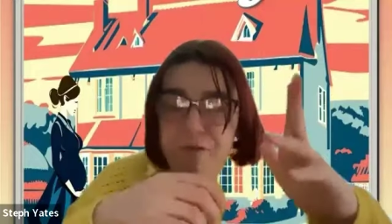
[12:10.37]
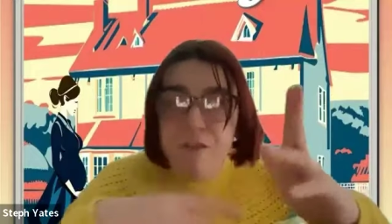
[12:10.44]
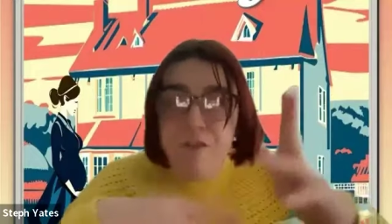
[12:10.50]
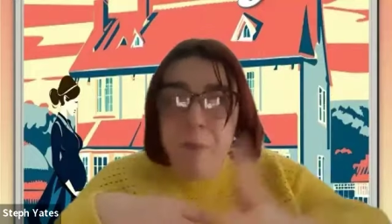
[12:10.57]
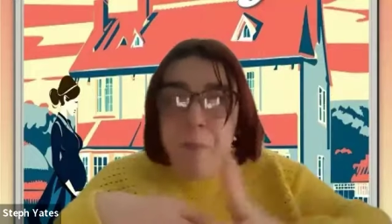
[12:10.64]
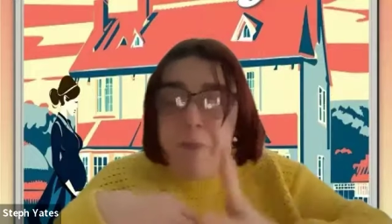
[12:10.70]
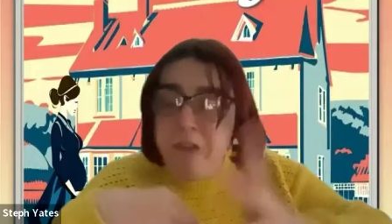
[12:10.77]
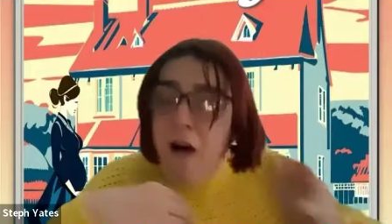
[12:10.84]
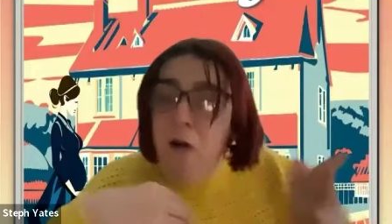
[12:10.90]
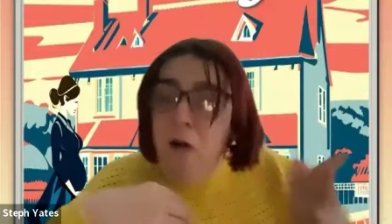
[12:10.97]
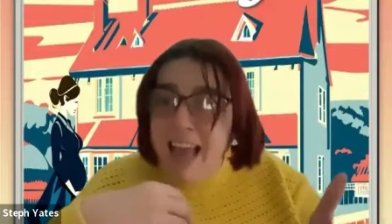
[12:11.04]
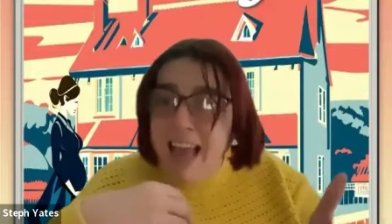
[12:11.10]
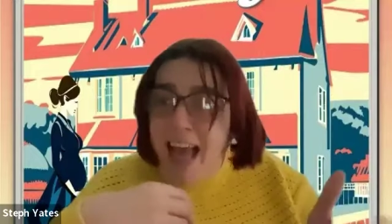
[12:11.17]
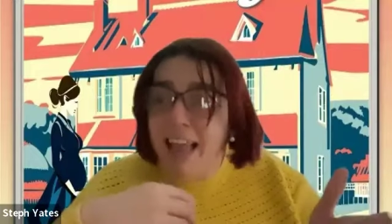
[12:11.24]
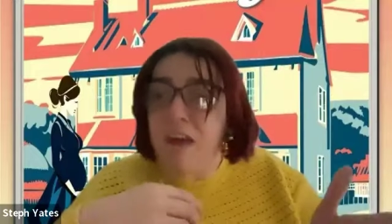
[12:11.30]
The
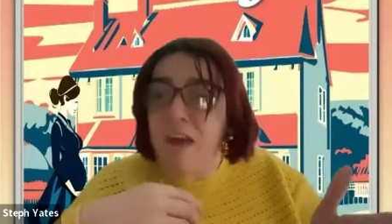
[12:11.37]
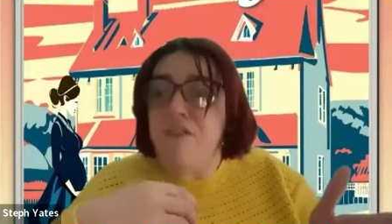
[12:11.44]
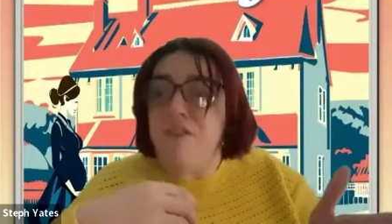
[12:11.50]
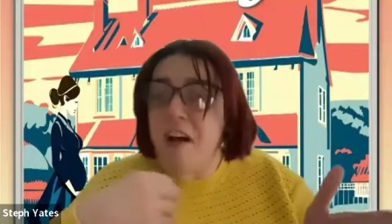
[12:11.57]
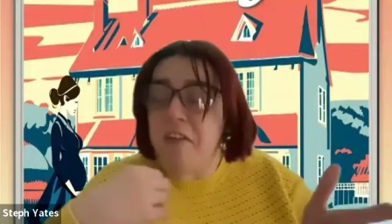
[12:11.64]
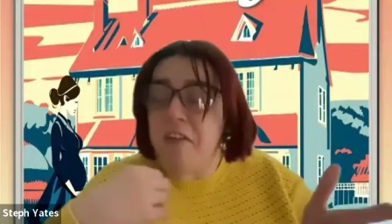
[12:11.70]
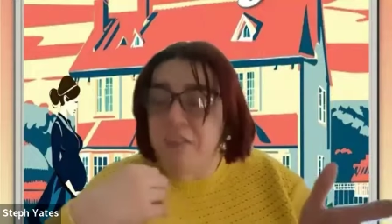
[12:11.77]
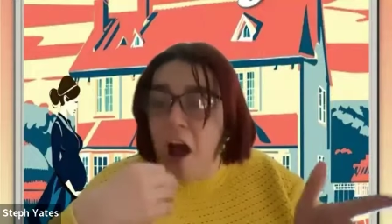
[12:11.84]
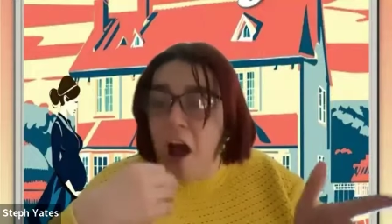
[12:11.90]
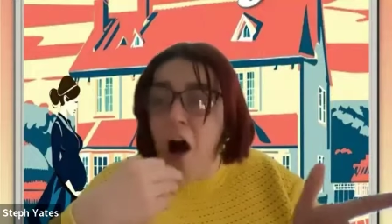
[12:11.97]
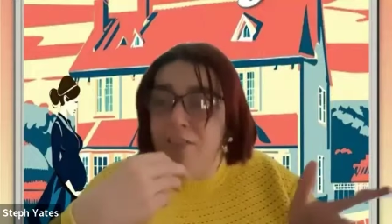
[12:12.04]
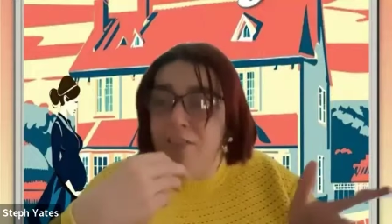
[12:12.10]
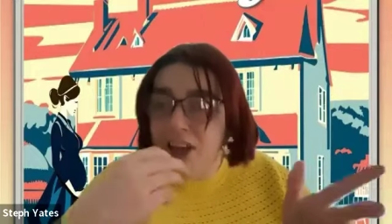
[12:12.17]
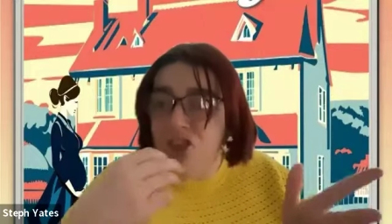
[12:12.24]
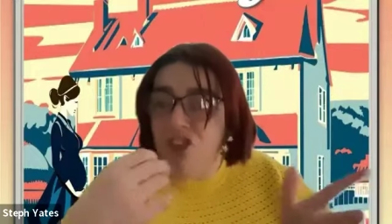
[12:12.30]
process of
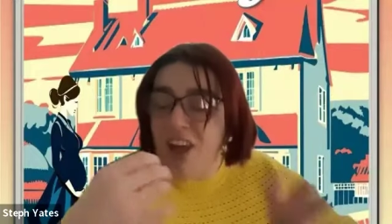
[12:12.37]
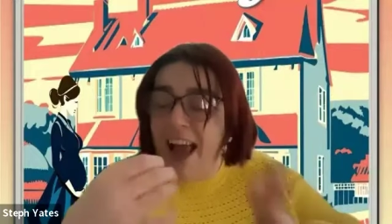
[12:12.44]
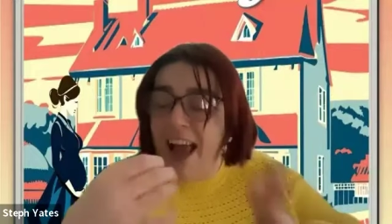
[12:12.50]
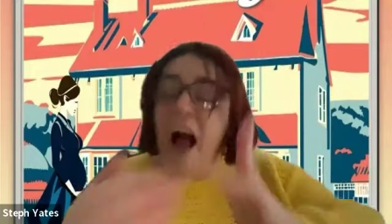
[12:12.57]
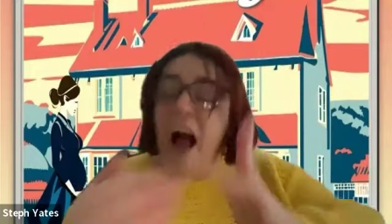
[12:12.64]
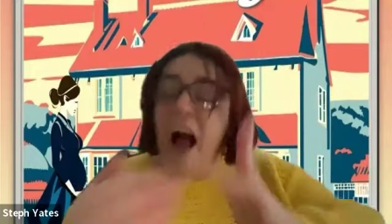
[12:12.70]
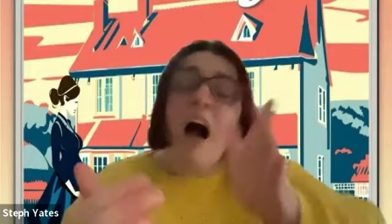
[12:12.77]
auditioning